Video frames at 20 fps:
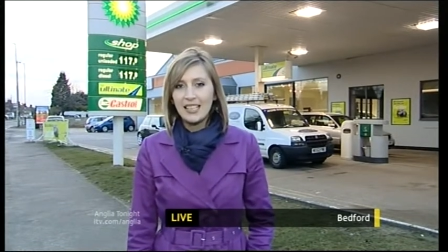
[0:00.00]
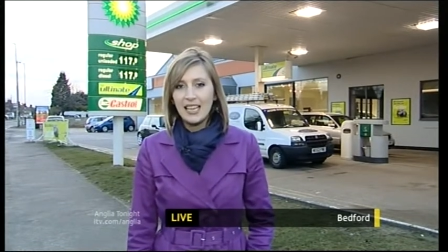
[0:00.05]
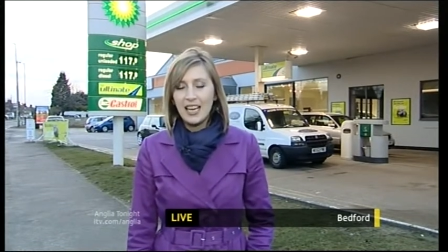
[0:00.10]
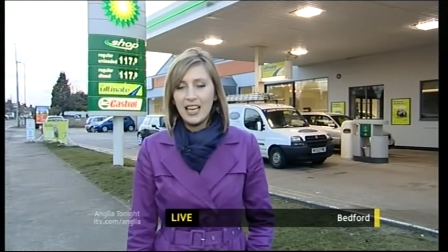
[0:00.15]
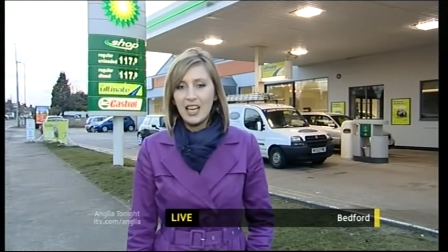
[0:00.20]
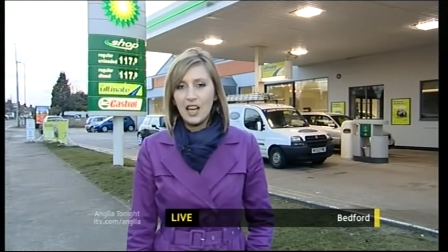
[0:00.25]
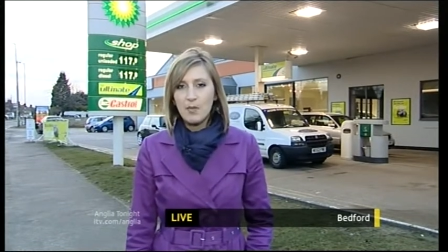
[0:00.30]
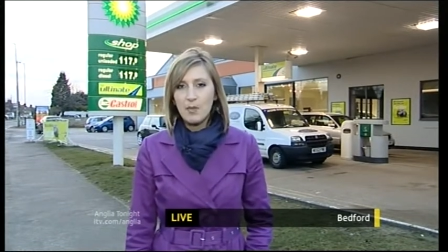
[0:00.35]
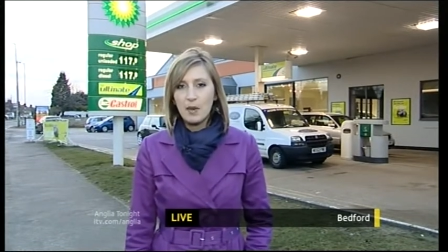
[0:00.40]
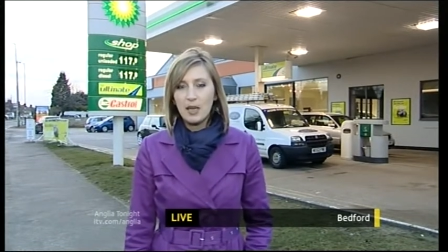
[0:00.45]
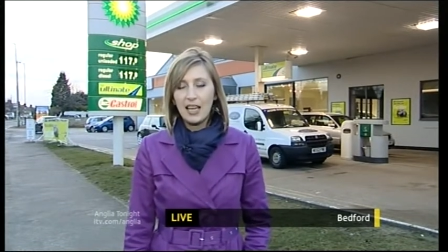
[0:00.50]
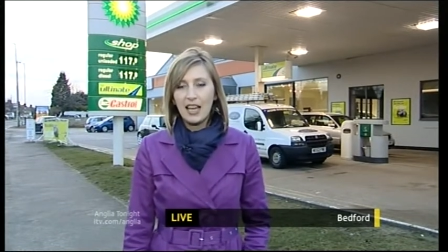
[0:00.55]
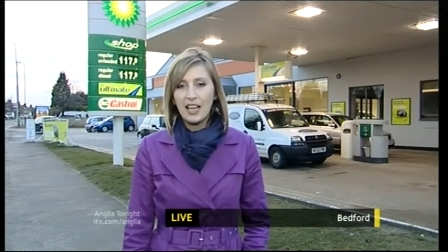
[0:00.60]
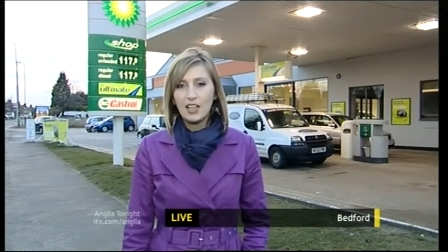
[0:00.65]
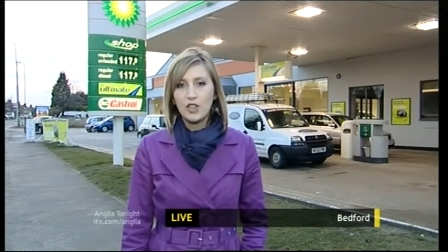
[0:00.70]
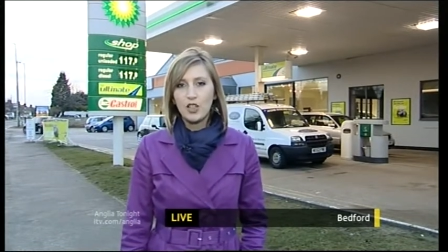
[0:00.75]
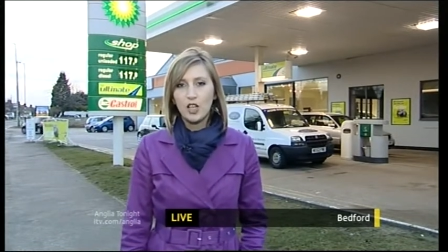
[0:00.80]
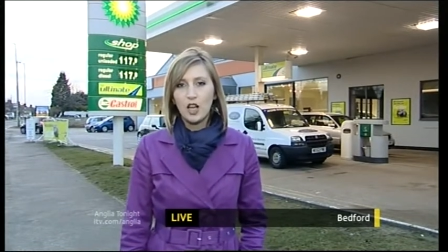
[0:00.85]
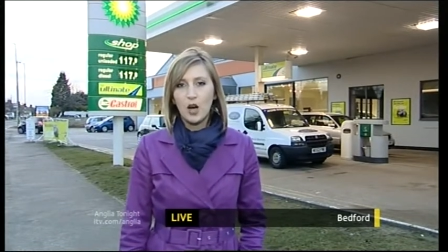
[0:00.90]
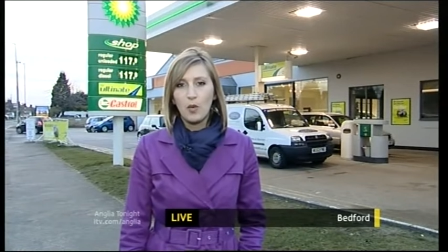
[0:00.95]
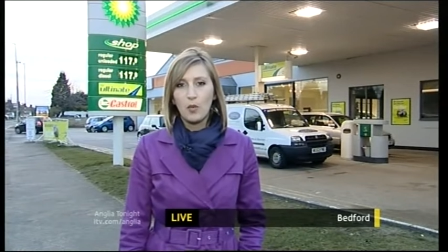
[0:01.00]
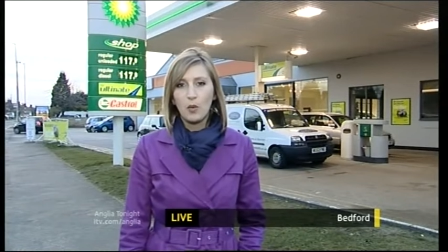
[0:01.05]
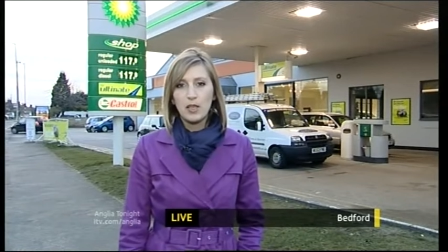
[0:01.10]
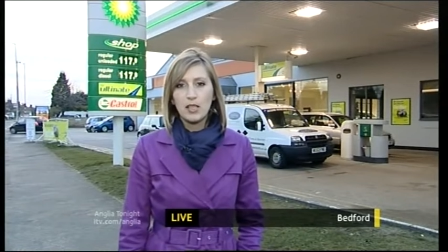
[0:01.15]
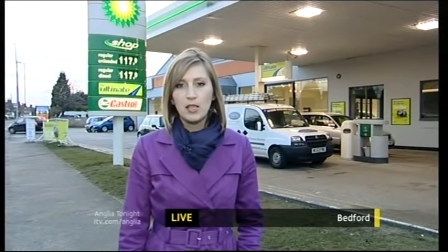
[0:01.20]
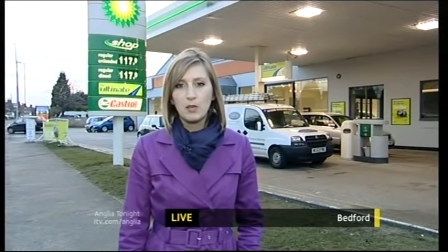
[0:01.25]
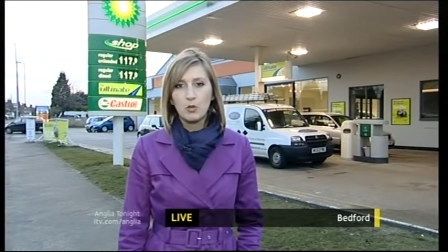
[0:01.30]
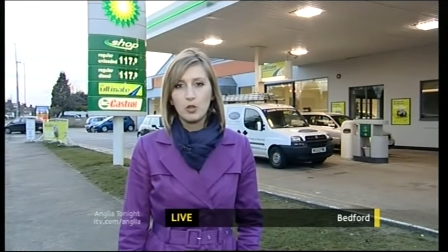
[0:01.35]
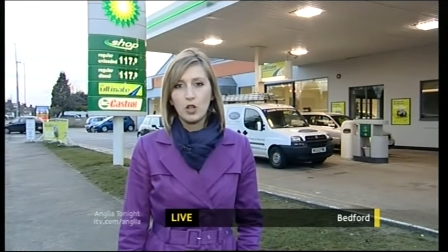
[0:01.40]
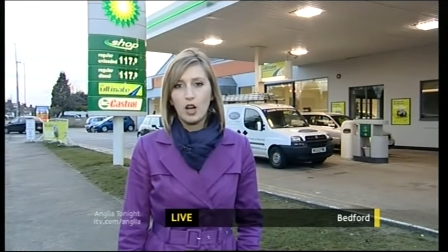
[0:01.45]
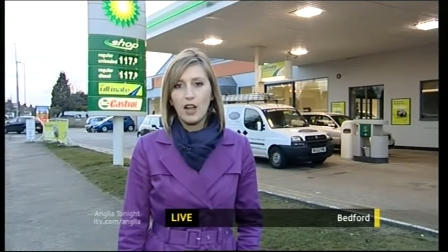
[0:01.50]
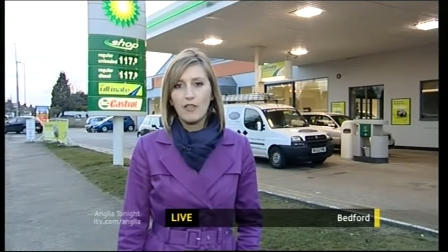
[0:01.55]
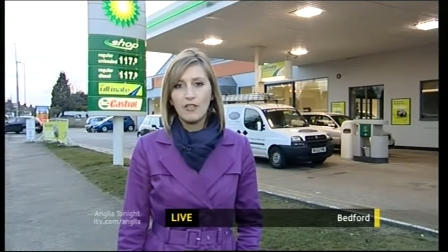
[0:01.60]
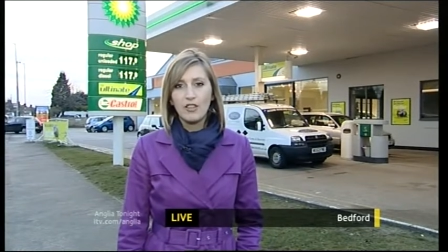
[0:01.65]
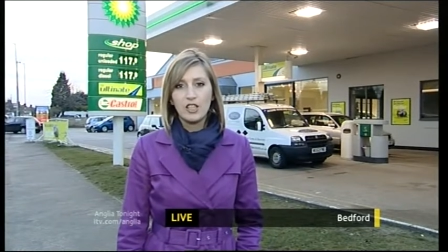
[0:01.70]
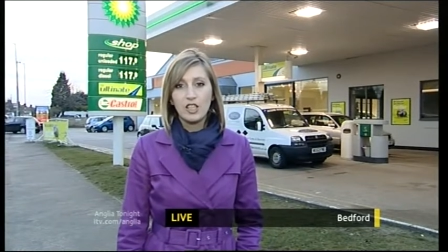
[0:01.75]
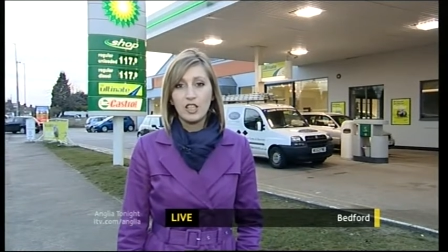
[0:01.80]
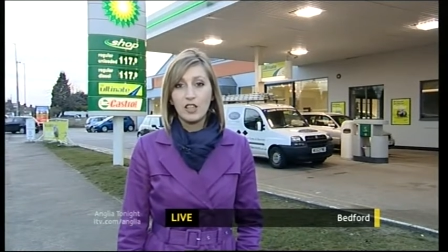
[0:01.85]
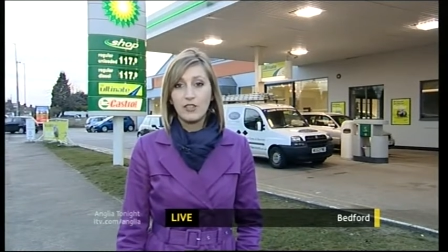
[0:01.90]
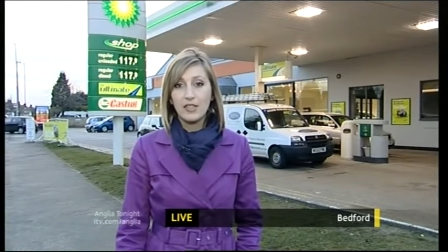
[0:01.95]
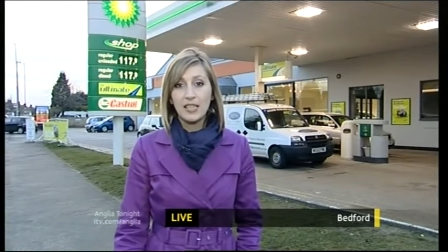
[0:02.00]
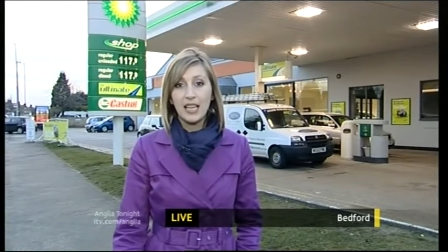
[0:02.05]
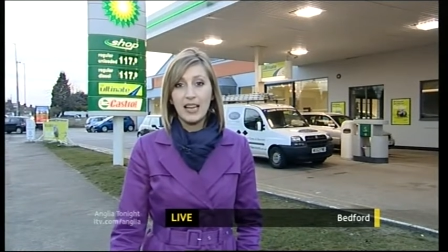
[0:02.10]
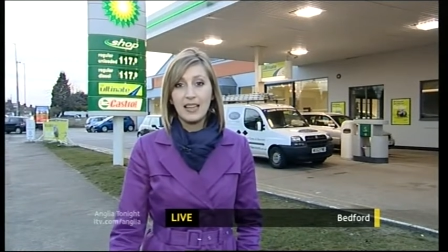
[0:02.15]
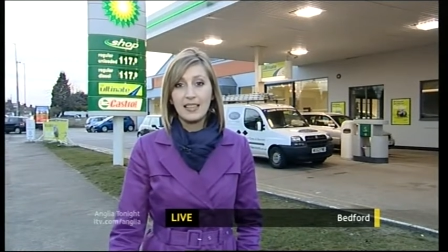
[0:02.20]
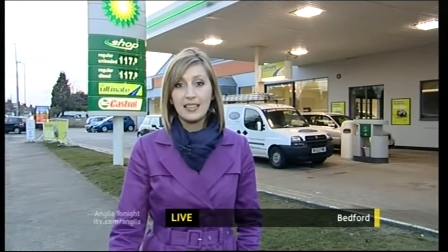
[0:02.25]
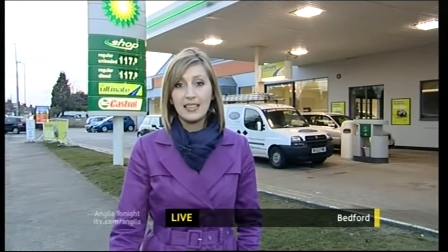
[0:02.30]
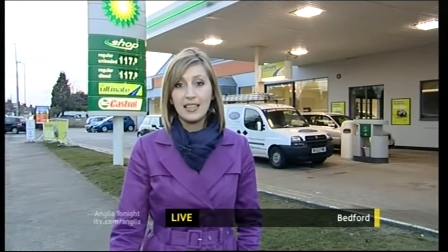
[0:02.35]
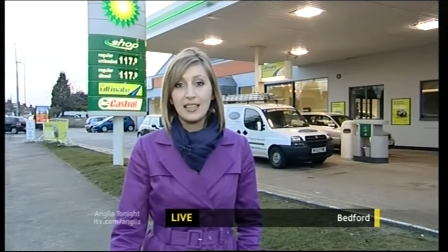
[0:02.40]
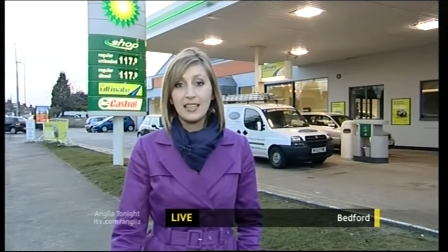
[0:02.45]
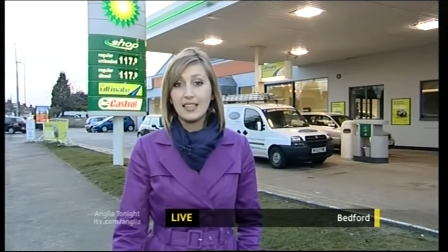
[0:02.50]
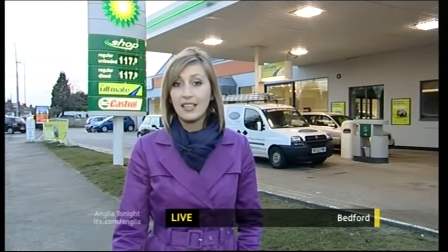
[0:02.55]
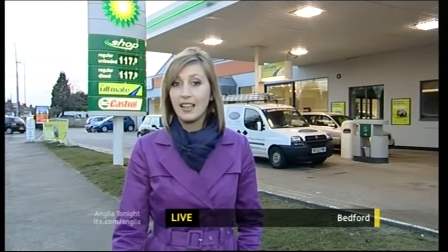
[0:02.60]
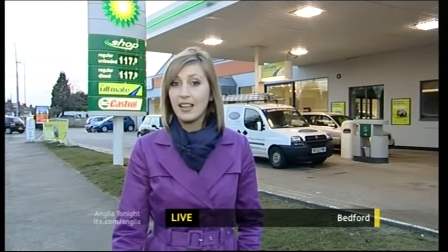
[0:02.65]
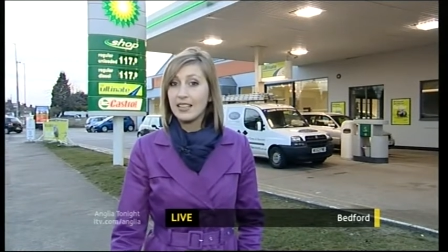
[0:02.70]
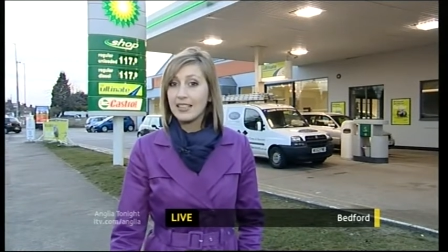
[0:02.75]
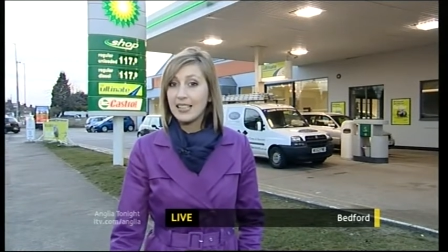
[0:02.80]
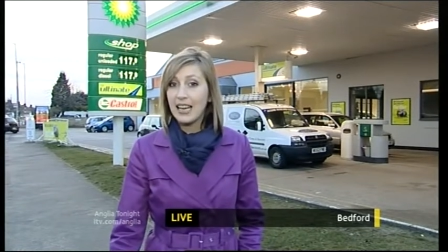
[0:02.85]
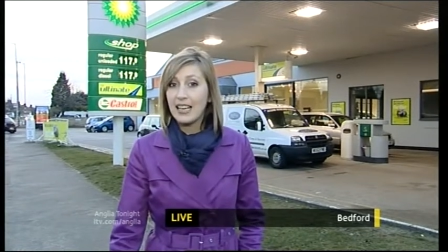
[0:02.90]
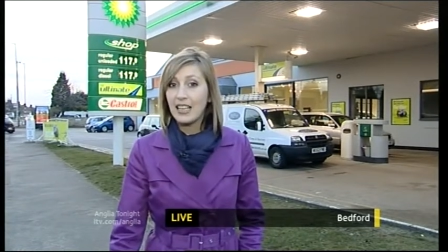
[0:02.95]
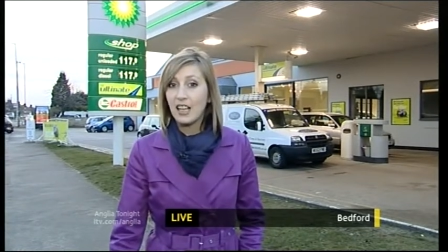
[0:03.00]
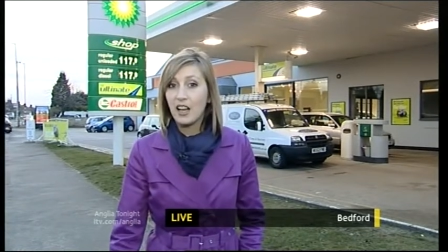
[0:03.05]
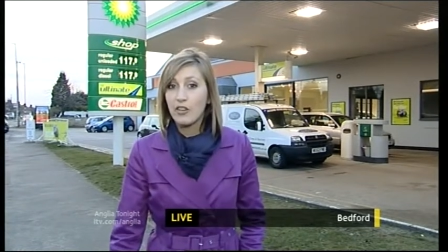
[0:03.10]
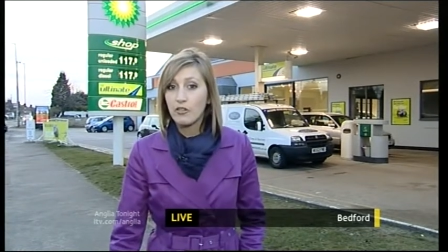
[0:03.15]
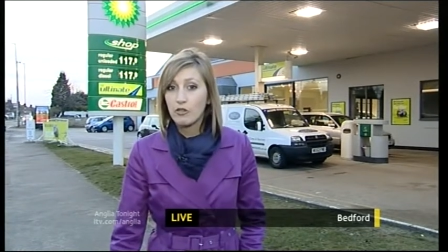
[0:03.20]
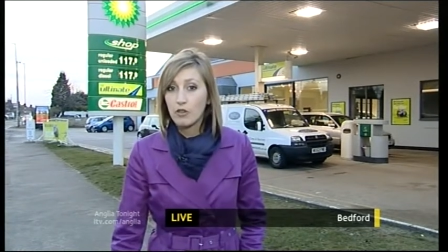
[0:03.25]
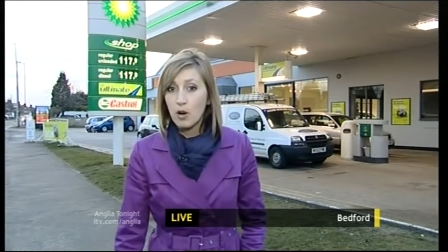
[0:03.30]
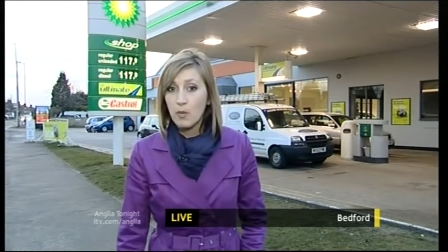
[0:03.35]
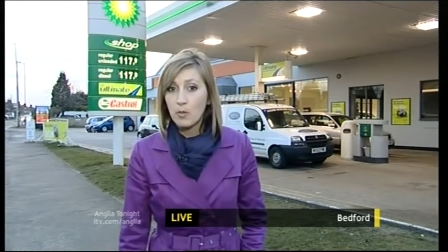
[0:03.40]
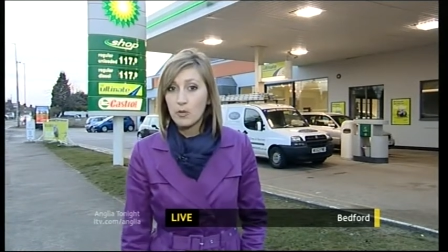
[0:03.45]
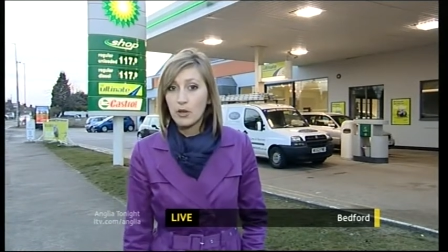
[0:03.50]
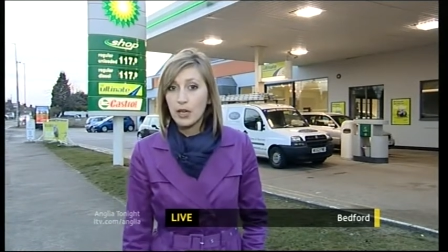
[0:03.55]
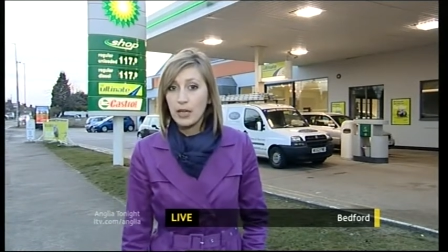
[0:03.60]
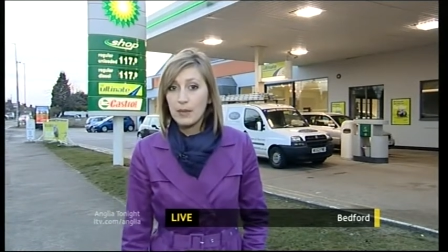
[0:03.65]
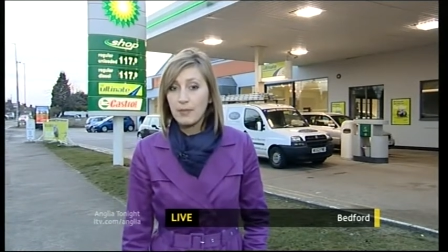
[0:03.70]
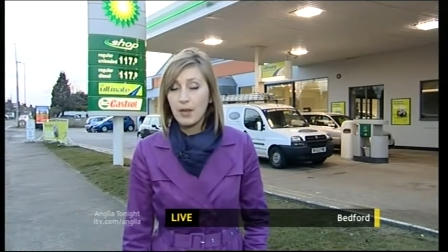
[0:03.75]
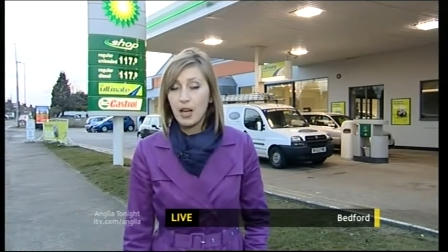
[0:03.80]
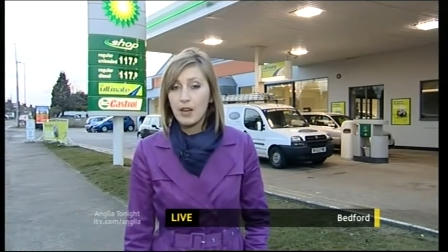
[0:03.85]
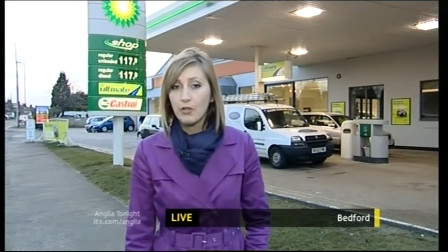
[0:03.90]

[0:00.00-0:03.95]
Today, I've been catching up with some drivers who've said it's like daylight robbery.